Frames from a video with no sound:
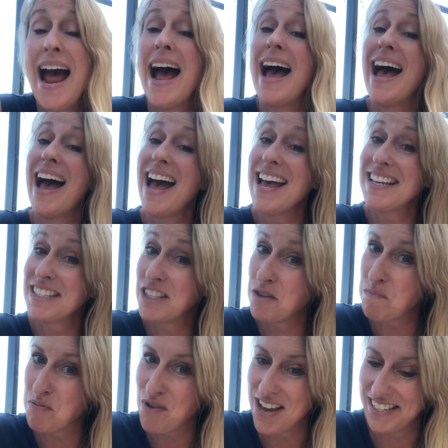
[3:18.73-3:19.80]
"As the
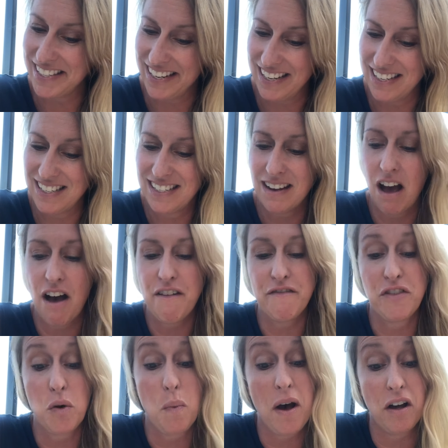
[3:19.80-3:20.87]
president of
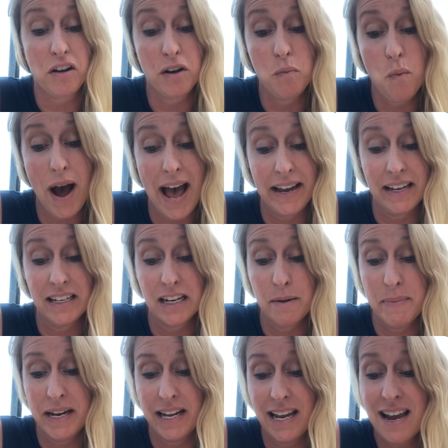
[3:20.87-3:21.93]
the Welcome Wagon
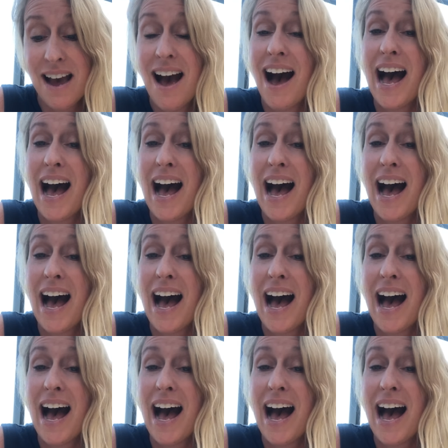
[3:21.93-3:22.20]
Committee,